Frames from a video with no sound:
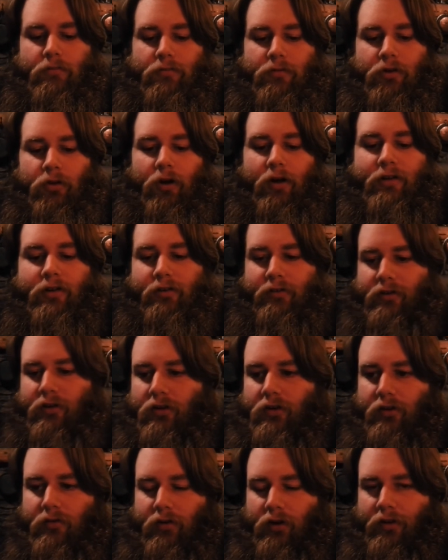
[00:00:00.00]
so I just
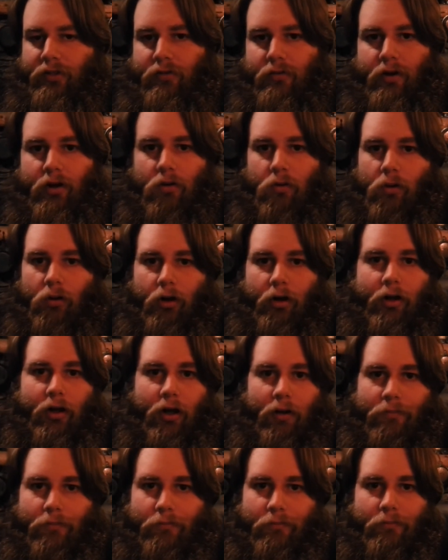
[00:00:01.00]
used a three quarter
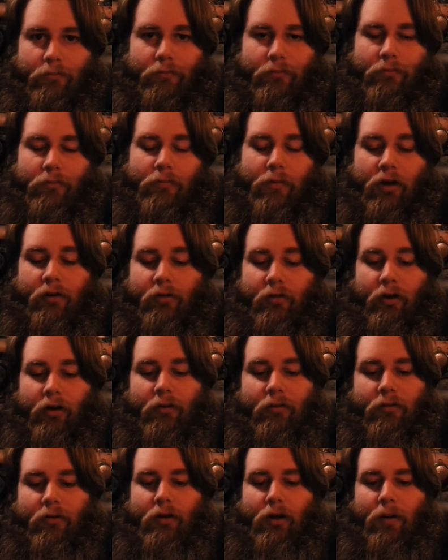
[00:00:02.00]
cup
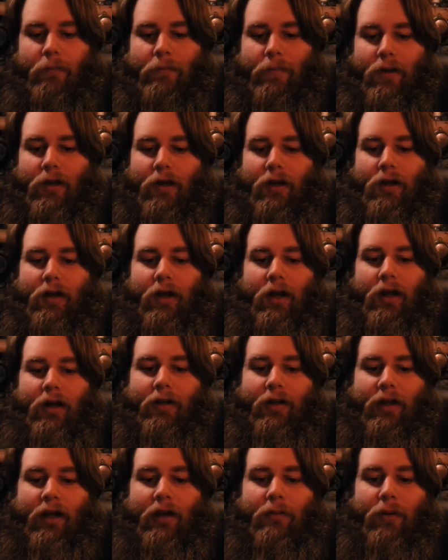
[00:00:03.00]
measuring cup. And
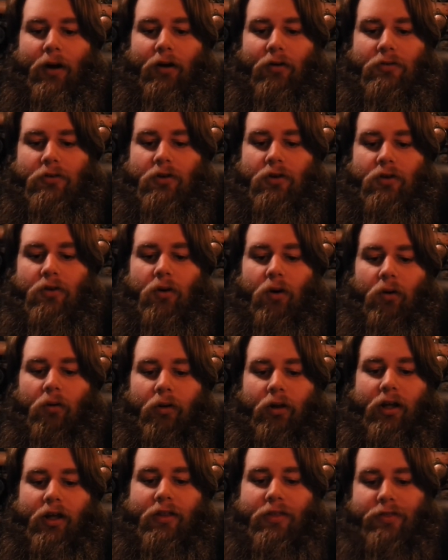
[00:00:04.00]
it came out to
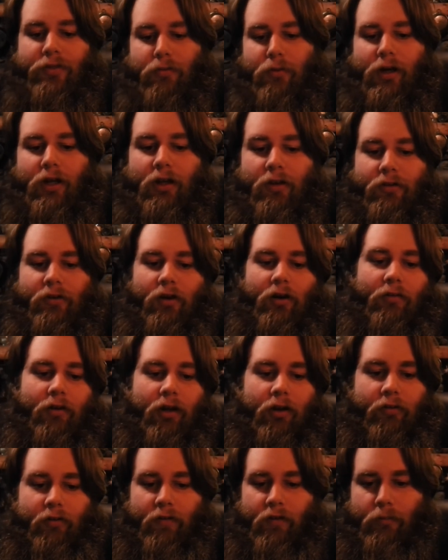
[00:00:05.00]
only three
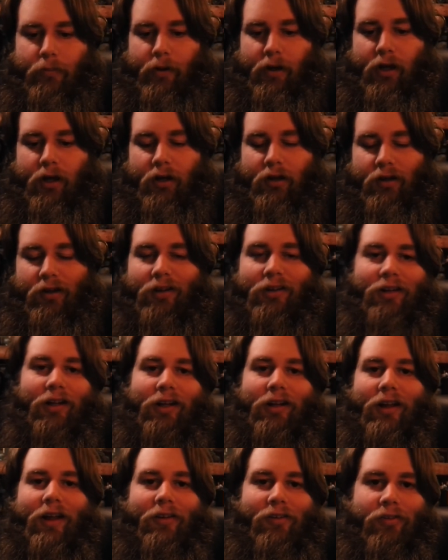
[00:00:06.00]
servings in the bag, a
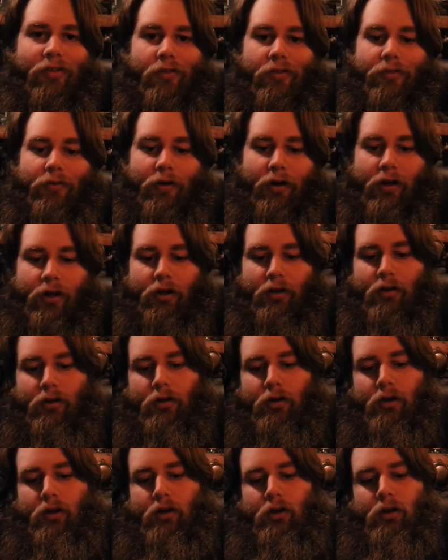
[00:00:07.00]
little less than three.
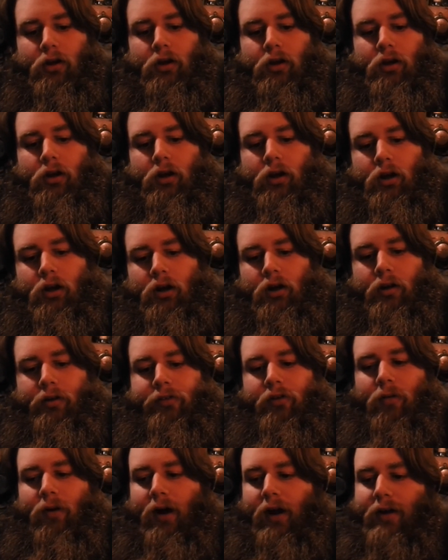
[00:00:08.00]
Uh,
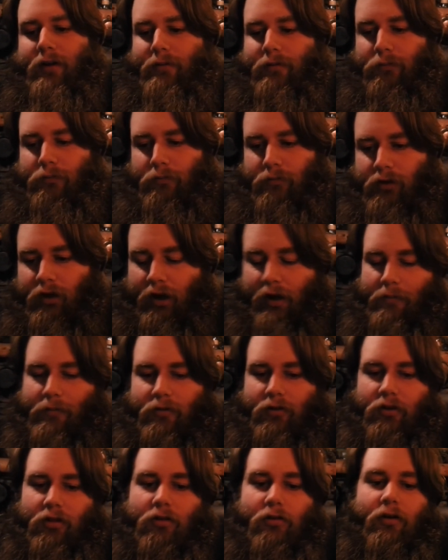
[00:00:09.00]
so I
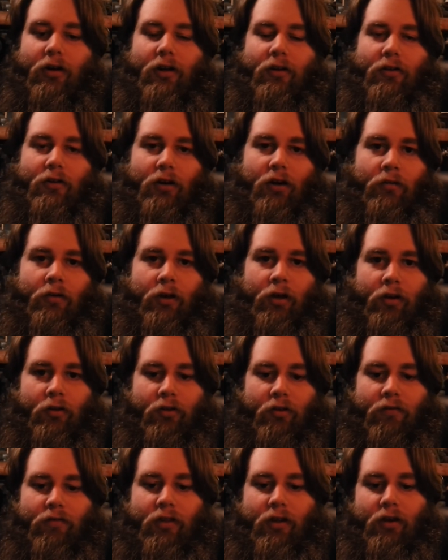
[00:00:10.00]
typed three
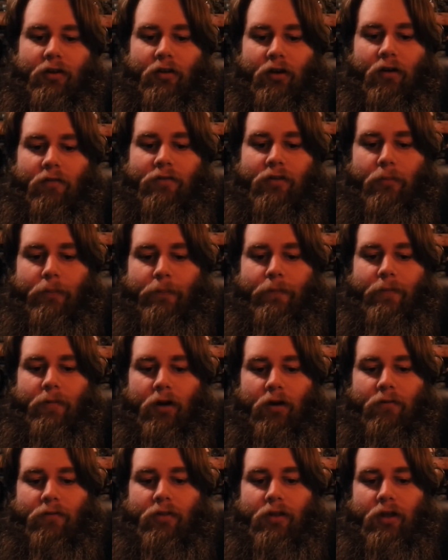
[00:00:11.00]
servings of the of the
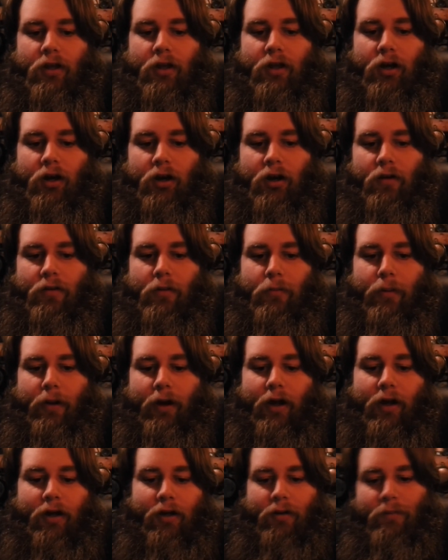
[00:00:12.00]
of the uh, the
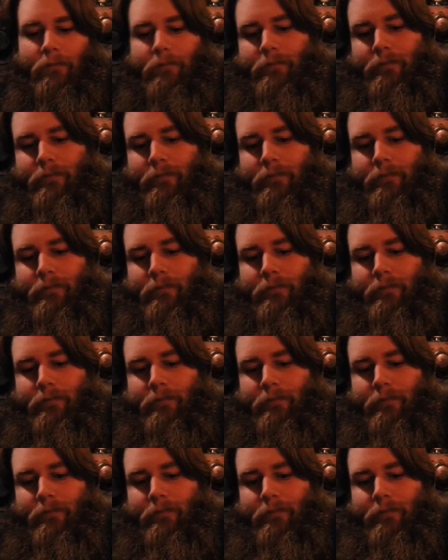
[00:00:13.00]
bag